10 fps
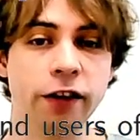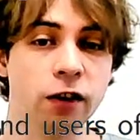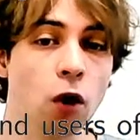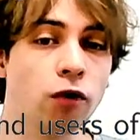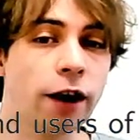
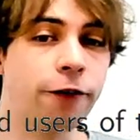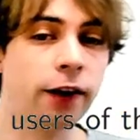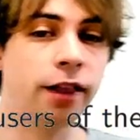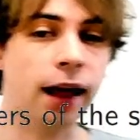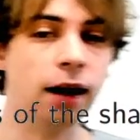no
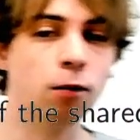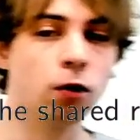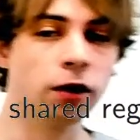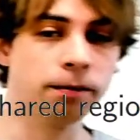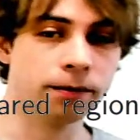reference
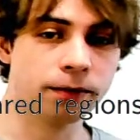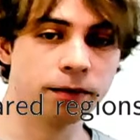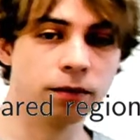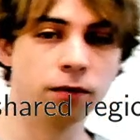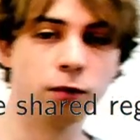anymore,
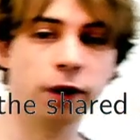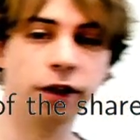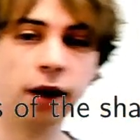with